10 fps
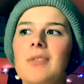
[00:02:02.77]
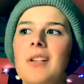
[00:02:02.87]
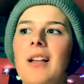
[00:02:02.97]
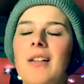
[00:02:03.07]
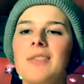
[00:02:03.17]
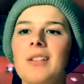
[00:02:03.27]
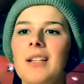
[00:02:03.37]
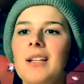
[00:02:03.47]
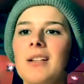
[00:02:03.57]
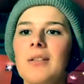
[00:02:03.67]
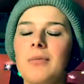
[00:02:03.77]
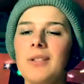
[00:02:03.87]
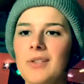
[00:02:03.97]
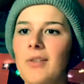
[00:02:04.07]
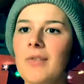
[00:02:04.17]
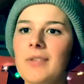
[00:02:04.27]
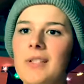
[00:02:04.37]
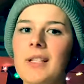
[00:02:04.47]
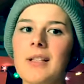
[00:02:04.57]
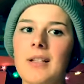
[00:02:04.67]
going to have to
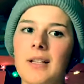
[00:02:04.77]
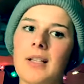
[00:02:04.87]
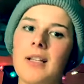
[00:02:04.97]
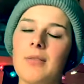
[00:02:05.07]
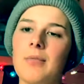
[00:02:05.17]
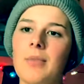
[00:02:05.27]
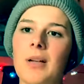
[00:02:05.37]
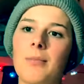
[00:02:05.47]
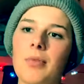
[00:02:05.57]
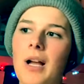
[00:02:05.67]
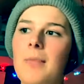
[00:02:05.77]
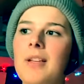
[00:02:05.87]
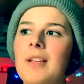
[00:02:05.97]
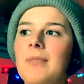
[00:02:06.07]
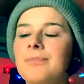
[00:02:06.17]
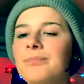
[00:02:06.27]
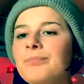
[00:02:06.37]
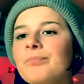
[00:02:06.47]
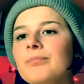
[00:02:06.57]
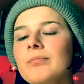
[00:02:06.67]
resurface it and prime it
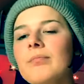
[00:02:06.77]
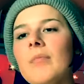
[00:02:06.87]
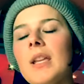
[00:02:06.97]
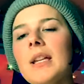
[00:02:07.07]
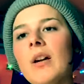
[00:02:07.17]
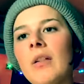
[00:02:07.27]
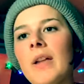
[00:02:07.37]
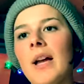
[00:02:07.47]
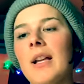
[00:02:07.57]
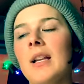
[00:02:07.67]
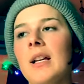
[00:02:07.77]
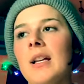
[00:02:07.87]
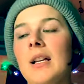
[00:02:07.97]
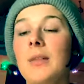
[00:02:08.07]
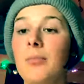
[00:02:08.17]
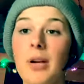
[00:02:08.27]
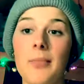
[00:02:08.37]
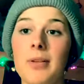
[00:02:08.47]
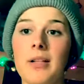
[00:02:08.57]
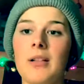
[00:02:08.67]
and all that, and
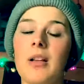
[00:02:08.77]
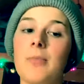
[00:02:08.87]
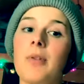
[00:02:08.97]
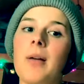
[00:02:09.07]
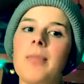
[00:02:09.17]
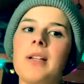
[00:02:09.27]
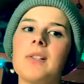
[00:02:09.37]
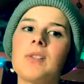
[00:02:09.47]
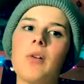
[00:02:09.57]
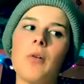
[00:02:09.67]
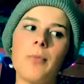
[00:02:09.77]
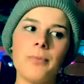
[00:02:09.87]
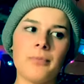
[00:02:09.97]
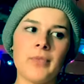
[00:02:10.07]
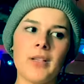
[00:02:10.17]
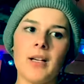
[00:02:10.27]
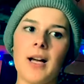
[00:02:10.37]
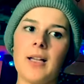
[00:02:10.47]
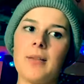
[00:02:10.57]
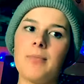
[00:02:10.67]
prep it, a lot of prepping. So
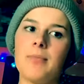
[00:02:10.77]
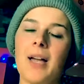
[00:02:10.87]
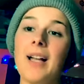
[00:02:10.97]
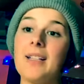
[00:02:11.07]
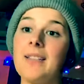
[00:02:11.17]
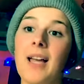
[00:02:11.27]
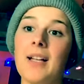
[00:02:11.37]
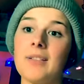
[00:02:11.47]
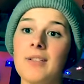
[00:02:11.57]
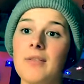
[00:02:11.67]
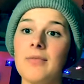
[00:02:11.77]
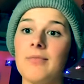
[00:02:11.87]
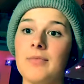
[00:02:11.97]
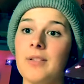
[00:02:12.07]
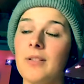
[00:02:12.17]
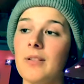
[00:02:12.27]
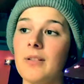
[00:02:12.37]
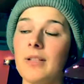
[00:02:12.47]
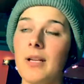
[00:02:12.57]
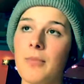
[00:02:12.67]
I added that to
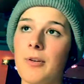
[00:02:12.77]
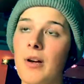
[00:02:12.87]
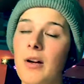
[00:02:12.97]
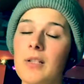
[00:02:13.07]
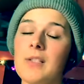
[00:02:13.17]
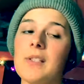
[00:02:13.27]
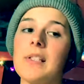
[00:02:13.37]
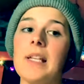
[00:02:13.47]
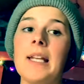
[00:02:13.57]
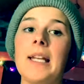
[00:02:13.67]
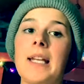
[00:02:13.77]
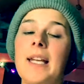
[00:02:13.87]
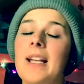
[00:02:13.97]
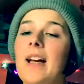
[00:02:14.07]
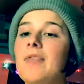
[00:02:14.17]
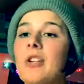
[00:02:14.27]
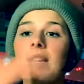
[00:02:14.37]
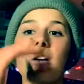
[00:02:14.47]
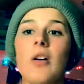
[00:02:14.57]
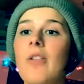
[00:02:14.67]
the labor costs. And after I
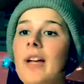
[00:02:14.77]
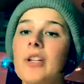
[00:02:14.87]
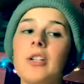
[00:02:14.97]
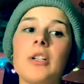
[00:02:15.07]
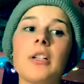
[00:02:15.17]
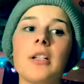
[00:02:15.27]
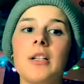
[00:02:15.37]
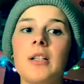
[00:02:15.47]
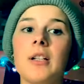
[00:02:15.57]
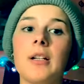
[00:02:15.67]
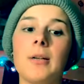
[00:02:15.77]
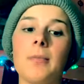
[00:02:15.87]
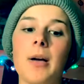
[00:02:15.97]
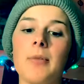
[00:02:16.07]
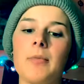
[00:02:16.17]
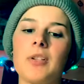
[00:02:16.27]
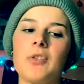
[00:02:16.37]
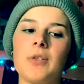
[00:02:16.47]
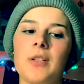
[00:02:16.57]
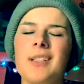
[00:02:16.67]
got all that good, I pretty
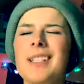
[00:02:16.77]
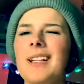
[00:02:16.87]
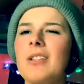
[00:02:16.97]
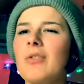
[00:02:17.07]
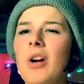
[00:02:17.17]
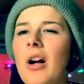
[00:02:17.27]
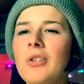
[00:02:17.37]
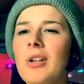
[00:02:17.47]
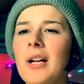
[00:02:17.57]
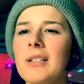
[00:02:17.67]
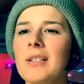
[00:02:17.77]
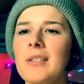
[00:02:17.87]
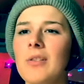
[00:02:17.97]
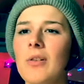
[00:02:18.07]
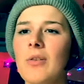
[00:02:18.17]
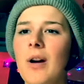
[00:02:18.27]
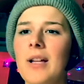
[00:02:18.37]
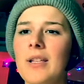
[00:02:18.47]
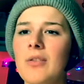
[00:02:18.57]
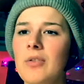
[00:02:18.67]
much, it's like a little contract. So I
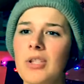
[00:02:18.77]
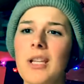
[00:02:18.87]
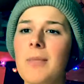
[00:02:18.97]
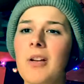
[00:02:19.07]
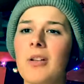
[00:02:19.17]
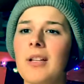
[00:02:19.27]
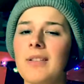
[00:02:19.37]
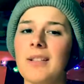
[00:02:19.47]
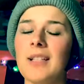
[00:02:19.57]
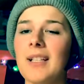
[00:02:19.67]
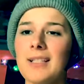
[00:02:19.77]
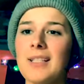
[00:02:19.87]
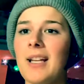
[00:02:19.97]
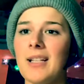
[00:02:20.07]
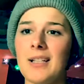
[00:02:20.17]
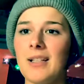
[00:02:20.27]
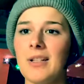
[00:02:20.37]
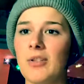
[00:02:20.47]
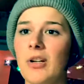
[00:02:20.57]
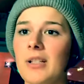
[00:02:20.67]
usually email it and then they sign it
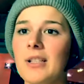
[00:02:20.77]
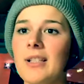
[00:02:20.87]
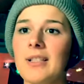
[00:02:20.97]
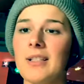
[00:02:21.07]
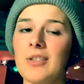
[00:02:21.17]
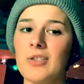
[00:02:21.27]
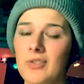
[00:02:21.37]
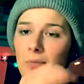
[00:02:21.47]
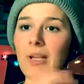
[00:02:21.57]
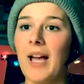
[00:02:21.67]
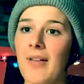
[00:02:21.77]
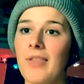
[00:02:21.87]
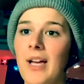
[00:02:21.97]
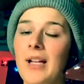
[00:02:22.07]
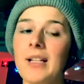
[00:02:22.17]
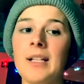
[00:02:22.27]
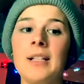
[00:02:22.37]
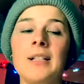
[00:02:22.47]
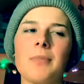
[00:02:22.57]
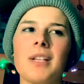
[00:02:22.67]
electronically. And then just so we have that
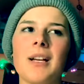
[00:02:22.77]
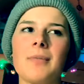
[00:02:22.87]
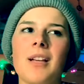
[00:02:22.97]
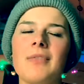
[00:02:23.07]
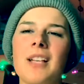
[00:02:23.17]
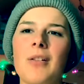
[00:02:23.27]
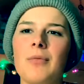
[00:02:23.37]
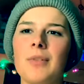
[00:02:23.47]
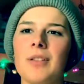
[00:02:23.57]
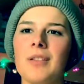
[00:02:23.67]
time, I've dealt with